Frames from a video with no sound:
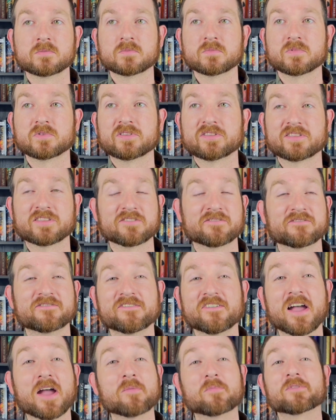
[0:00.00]
the
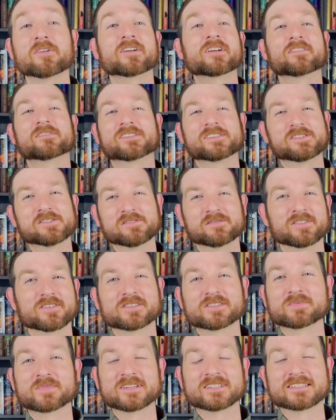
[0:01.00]
fabric of the
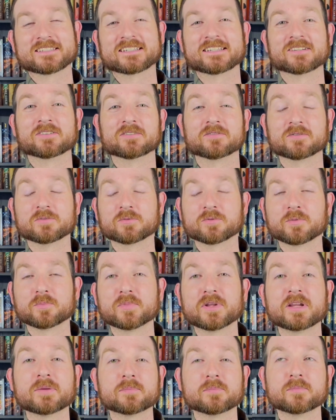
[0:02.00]
universe, basically.
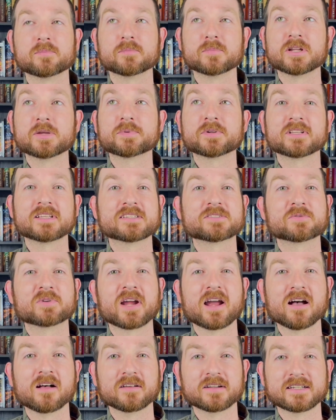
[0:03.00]
It manipulates
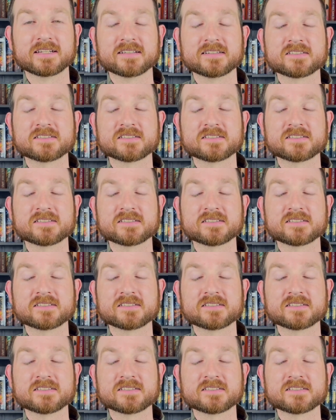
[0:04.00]
reality.